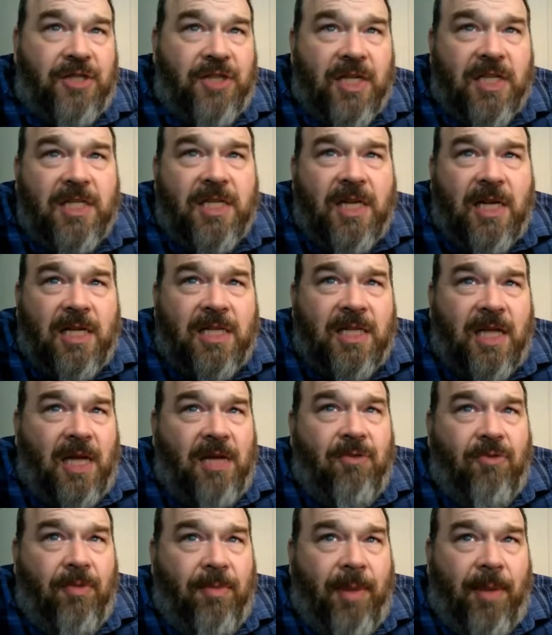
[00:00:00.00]
Just as
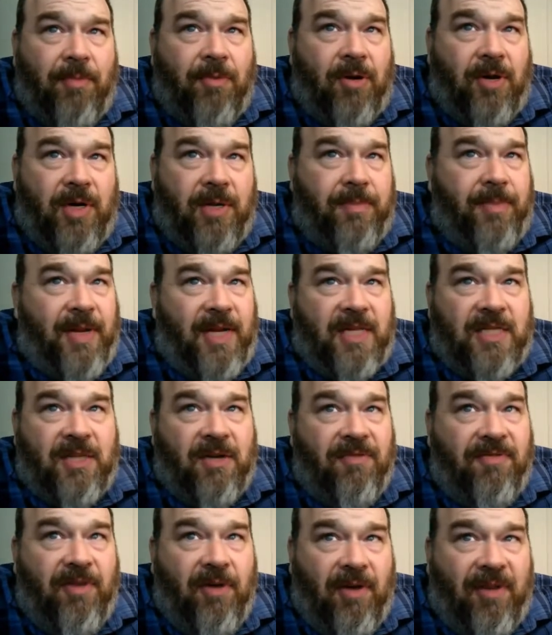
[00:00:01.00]
I'd remembered it to be
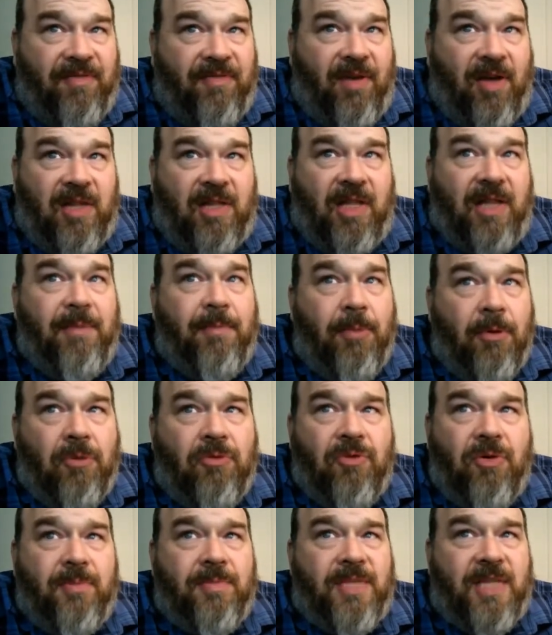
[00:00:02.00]
so very fondly,
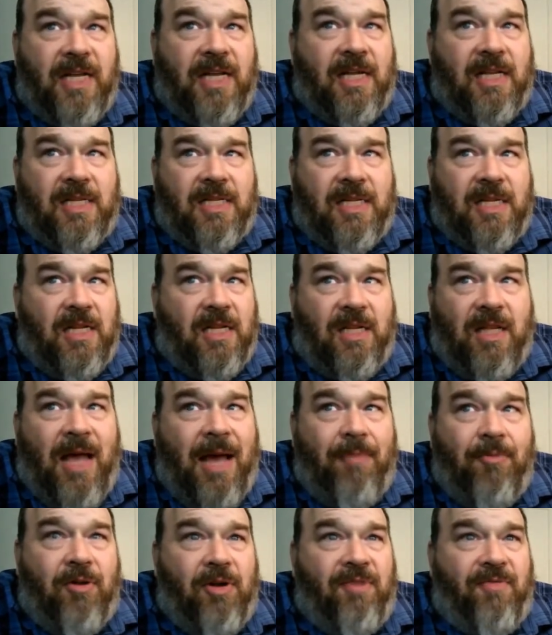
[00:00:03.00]
Bertram's is an
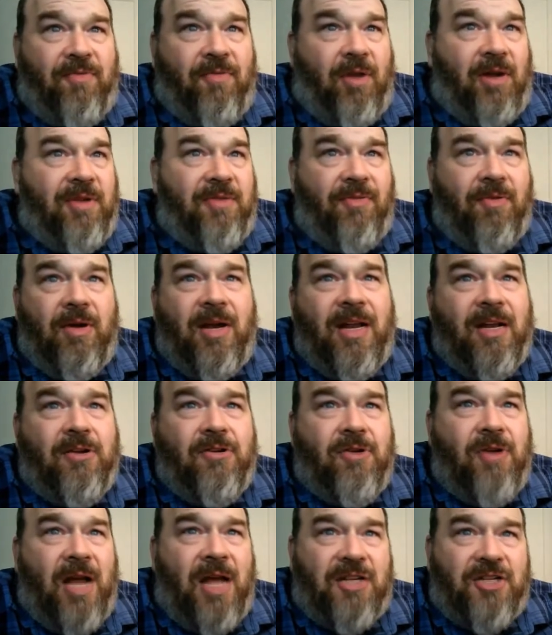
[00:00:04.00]
elaborate front for an
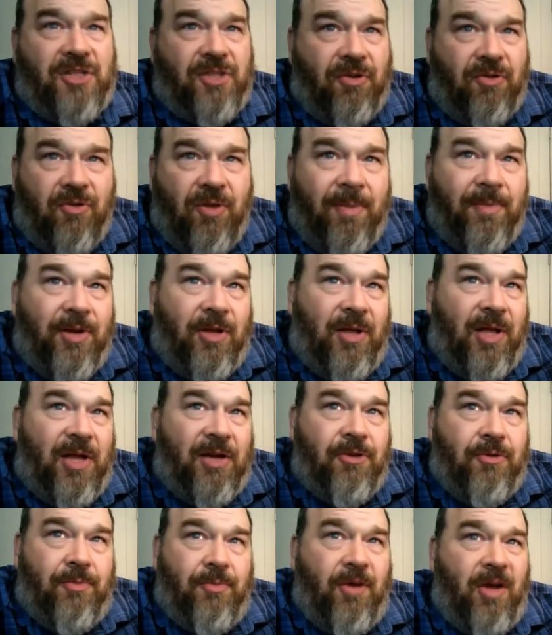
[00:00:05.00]
international criminal
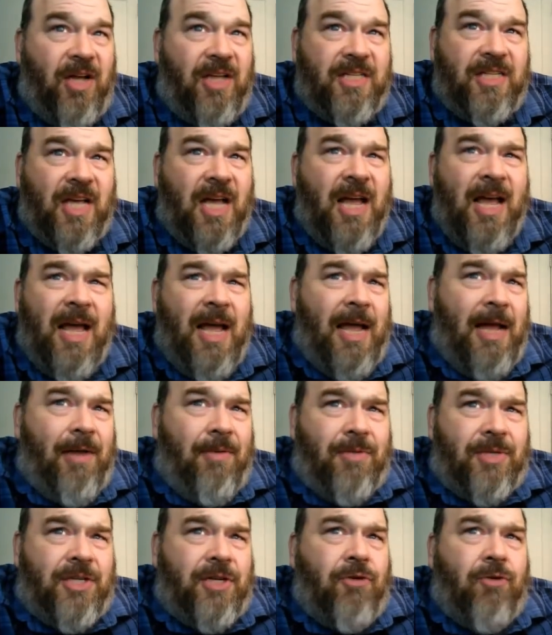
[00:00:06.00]
enterprise. It
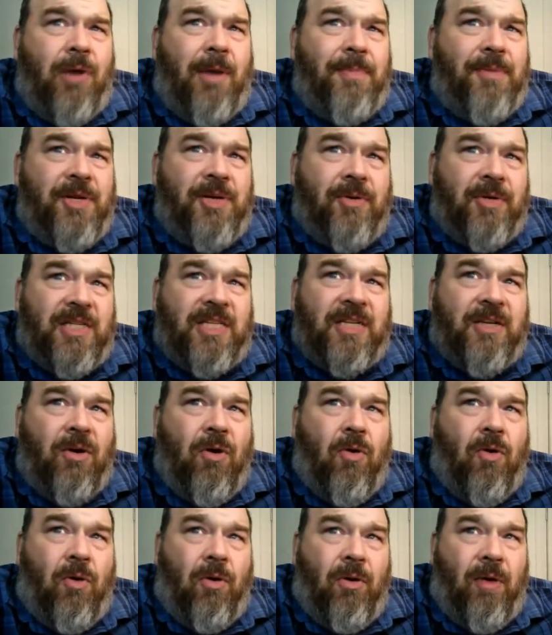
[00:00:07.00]
was corrupt to its
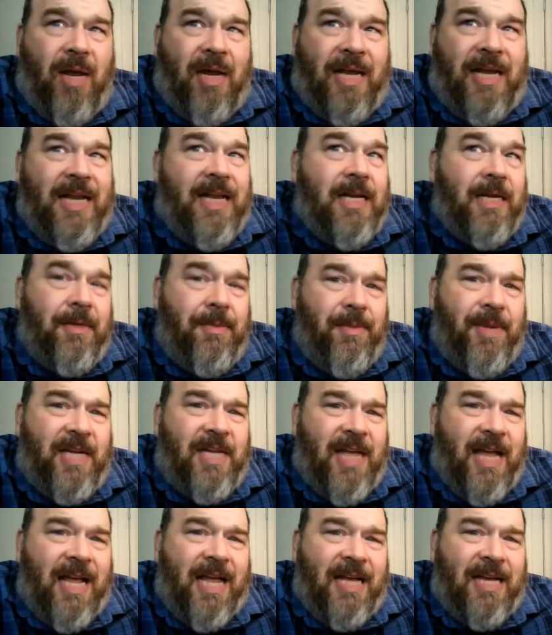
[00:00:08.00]
core and needed to be
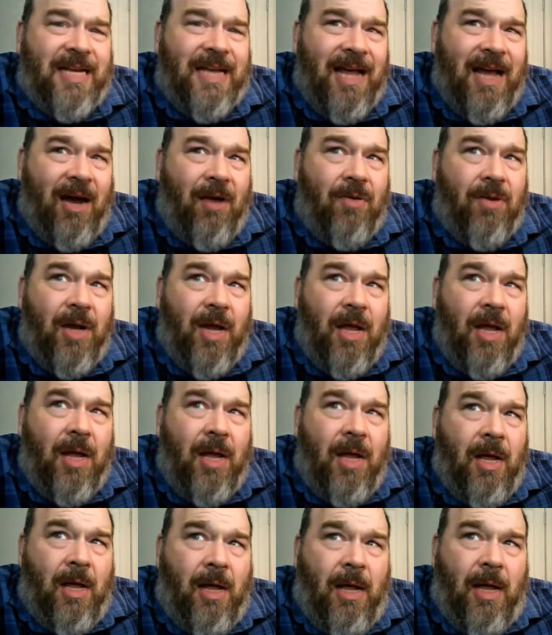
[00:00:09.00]
taken down.
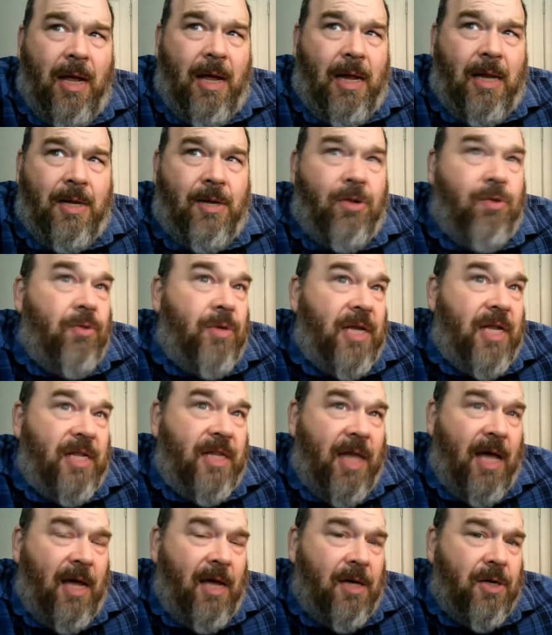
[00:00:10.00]
And who did
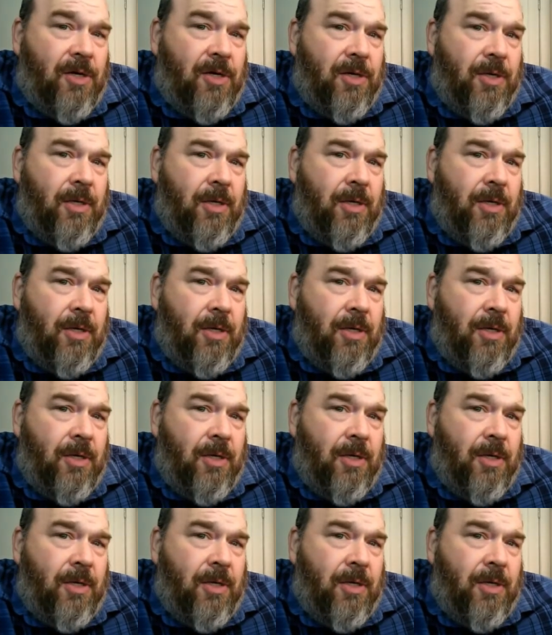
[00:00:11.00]
that?